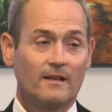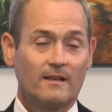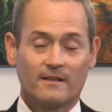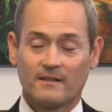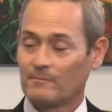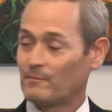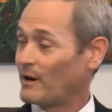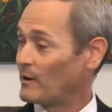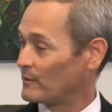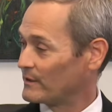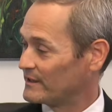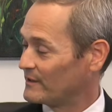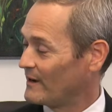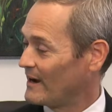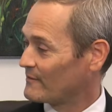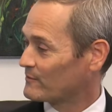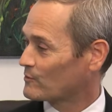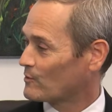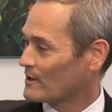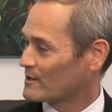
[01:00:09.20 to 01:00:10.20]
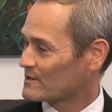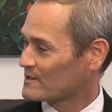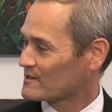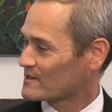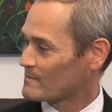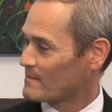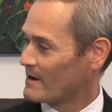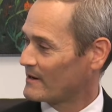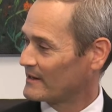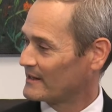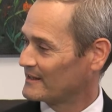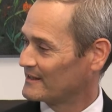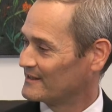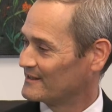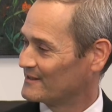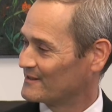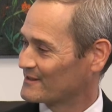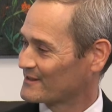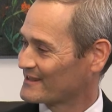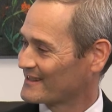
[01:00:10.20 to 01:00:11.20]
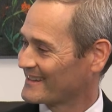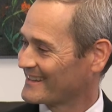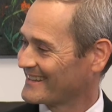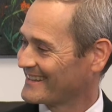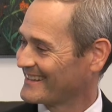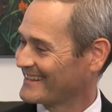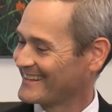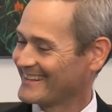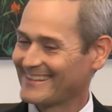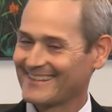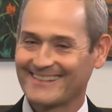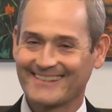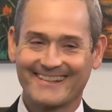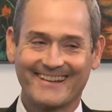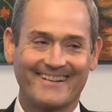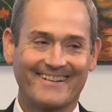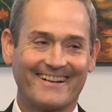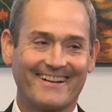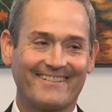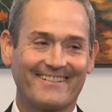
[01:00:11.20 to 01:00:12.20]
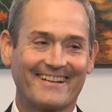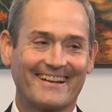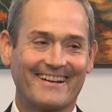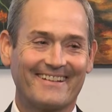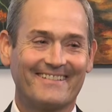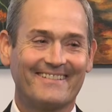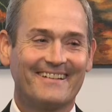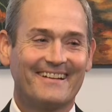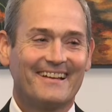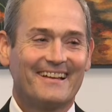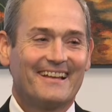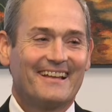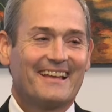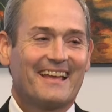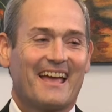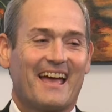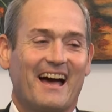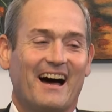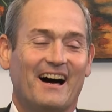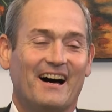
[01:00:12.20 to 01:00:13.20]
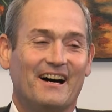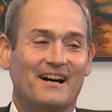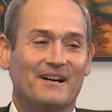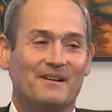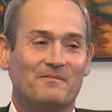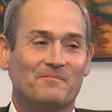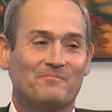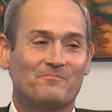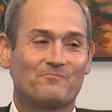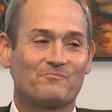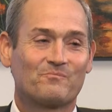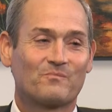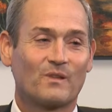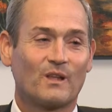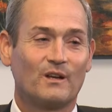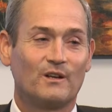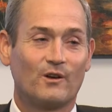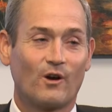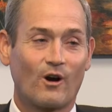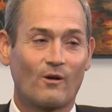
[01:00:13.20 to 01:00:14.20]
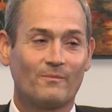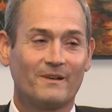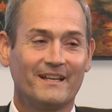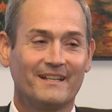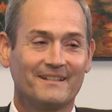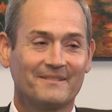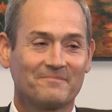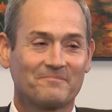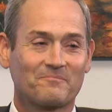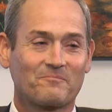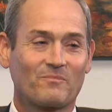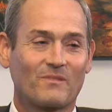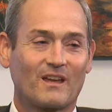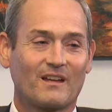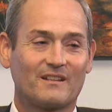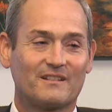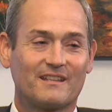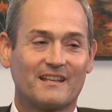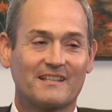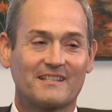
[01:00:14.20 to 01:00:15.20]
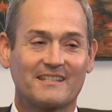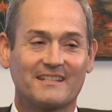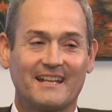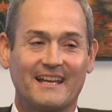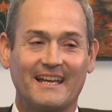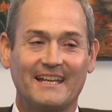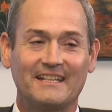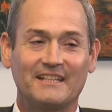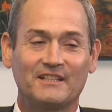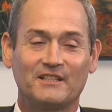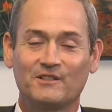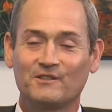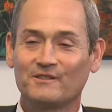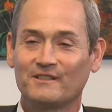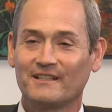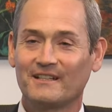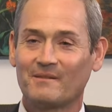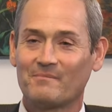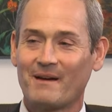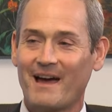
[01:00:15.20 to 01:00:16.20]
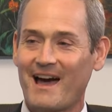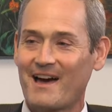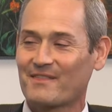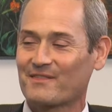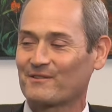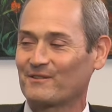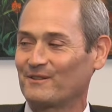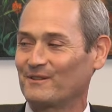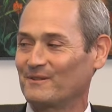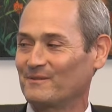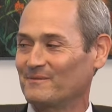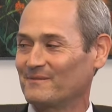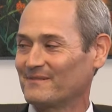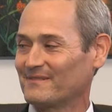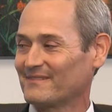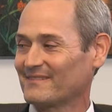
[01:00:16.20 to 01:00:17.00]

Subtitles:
But we do have questions about ADUs. So here we go. Norman, does an ADU need a bathroom?